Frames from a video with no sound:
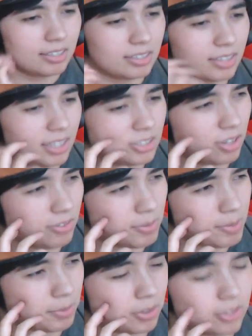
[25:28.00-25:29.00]
I do not
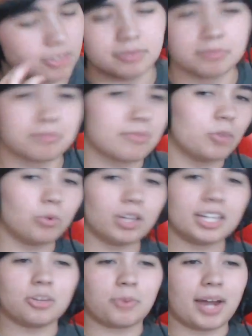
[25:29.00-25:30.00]
remember. Well,
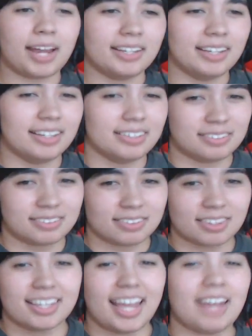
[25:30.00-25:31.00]
either way,
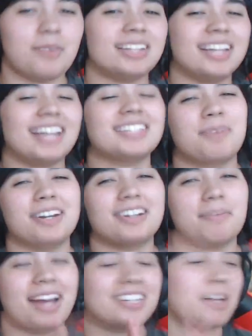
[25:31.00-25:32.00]
anyway, that's a pretty
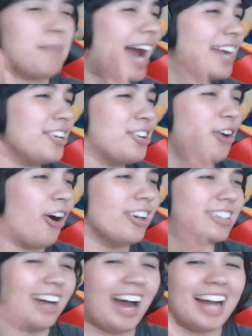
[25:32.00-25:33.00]
good matchup. I
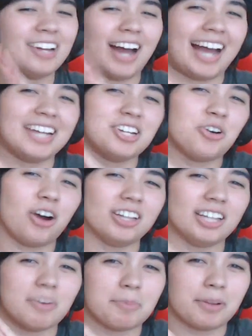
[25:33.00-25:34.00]
knew our I, I knew our
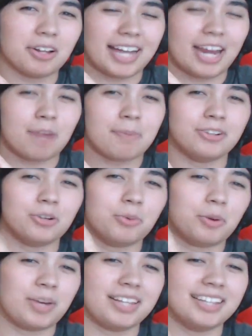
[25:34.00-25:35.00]
lovable Airbender
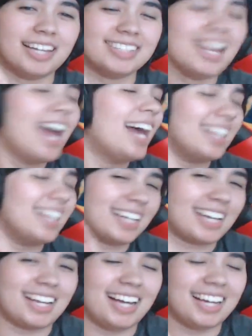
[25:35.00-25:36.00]
would win this. Like
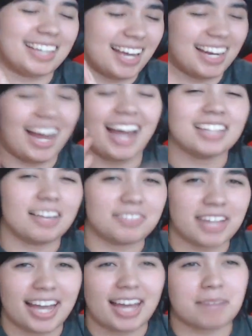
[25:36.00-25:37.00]
again, I love
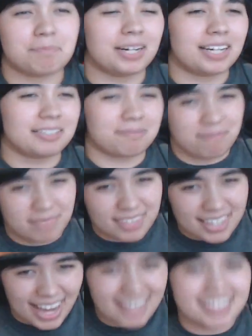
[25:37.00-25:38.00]
you, Ed, but
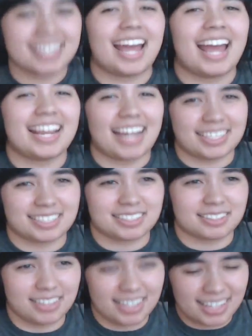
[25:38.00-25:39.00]
I think Aang has
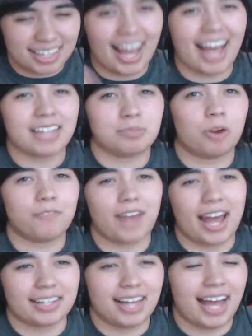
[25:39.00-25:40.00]
has more
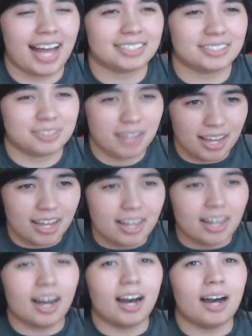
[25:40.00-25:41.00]
has
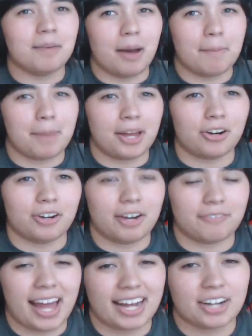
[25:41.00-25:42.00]
um a better
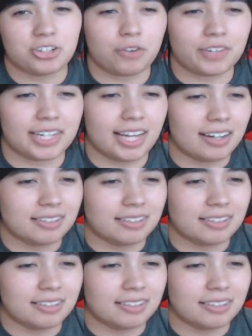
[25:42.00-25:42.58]
advantage over you.